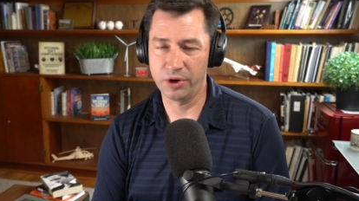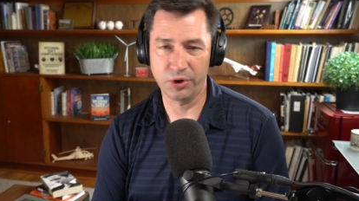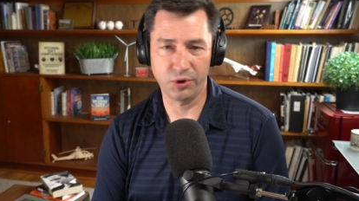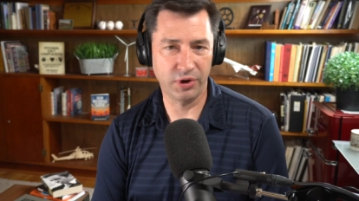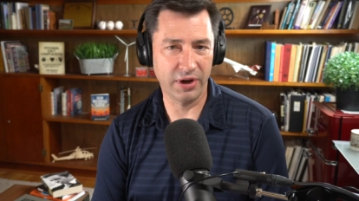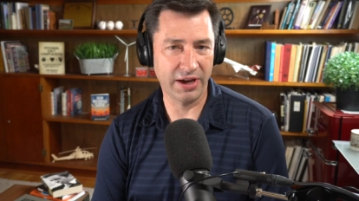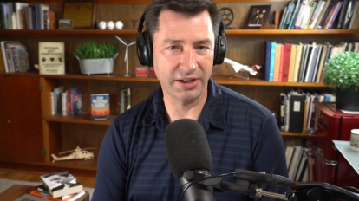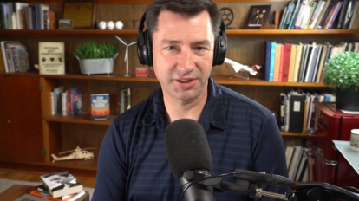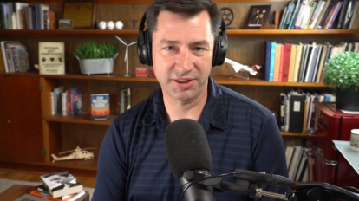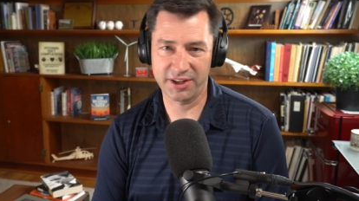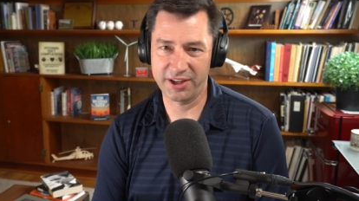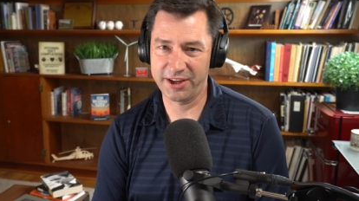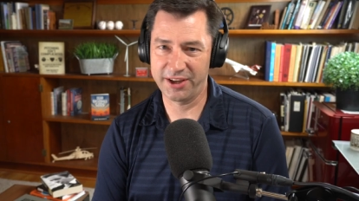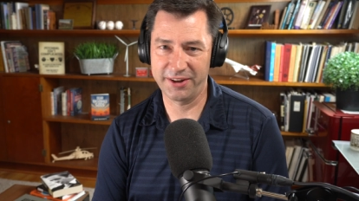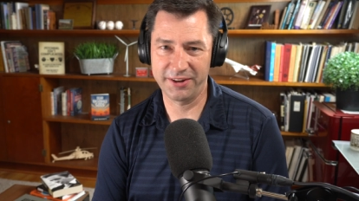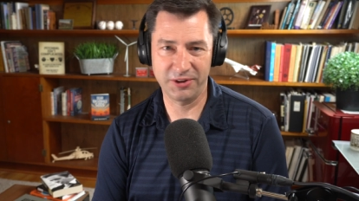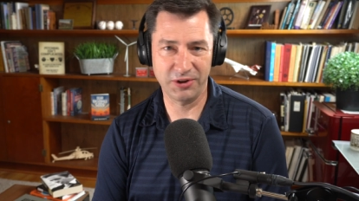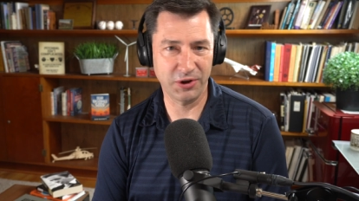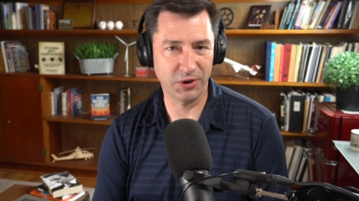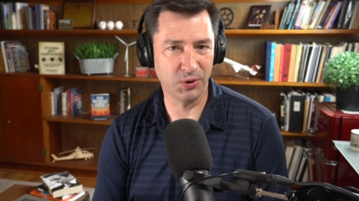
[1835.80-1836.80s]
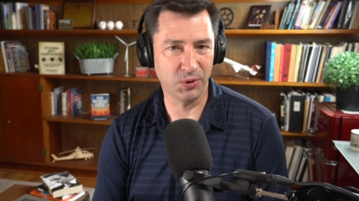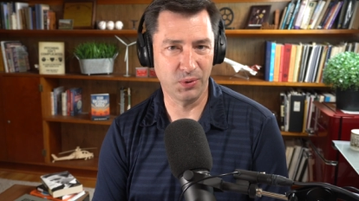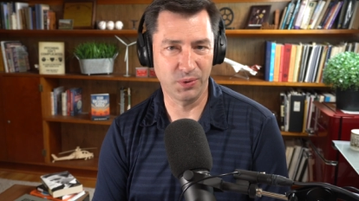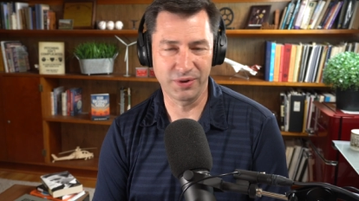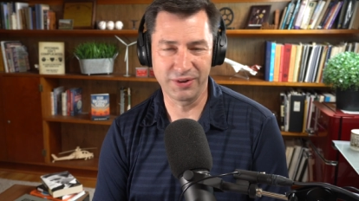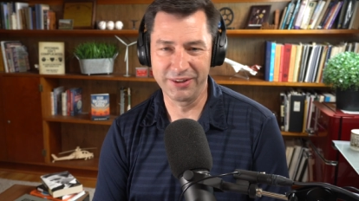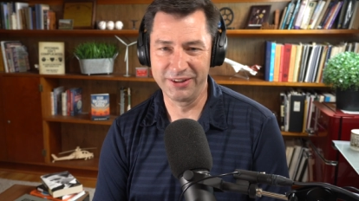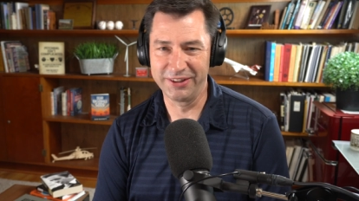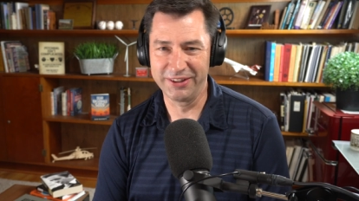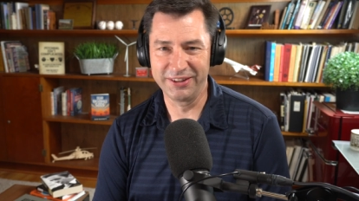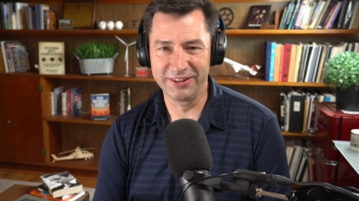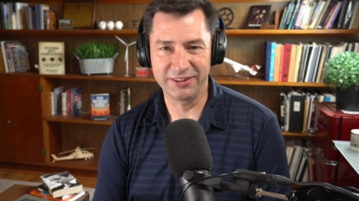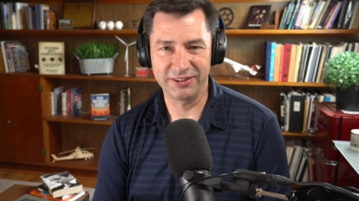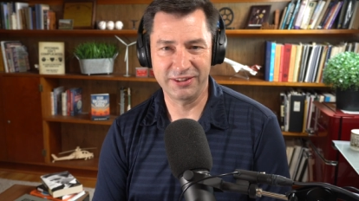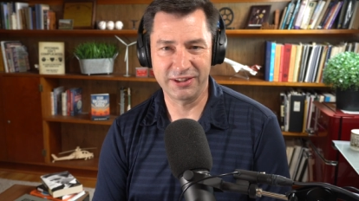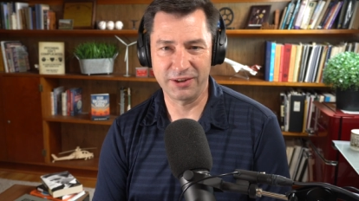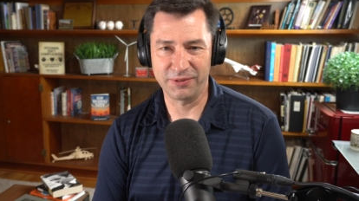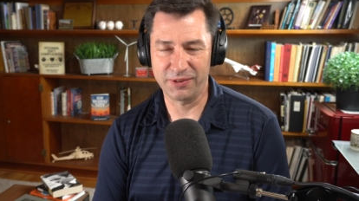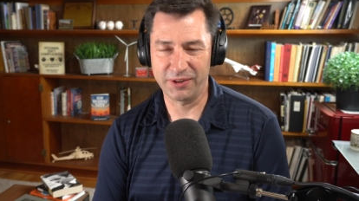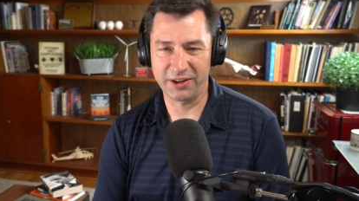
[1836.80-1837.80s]
no, not today. No,
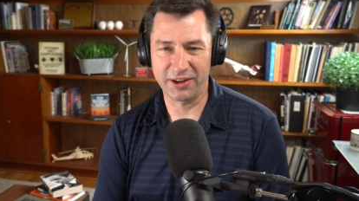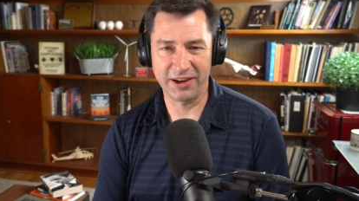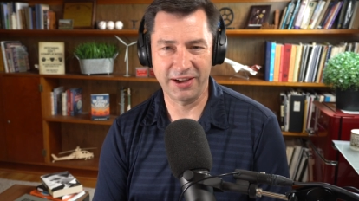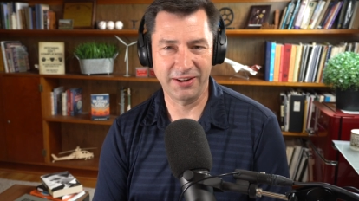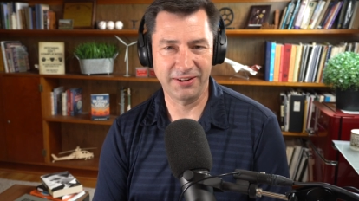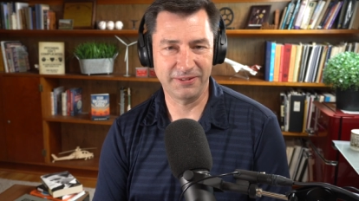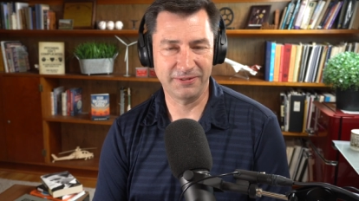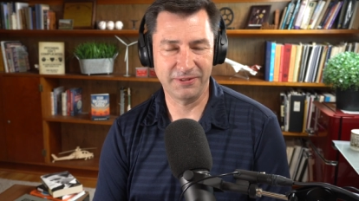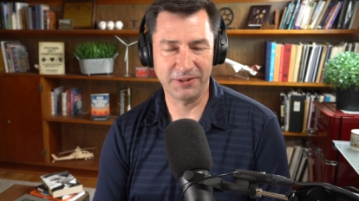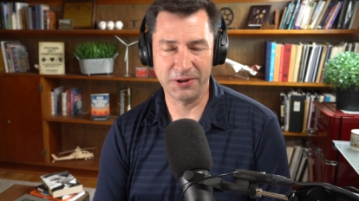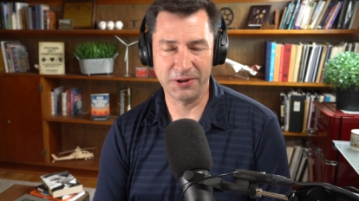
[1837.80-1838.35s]
definitely not, not at all.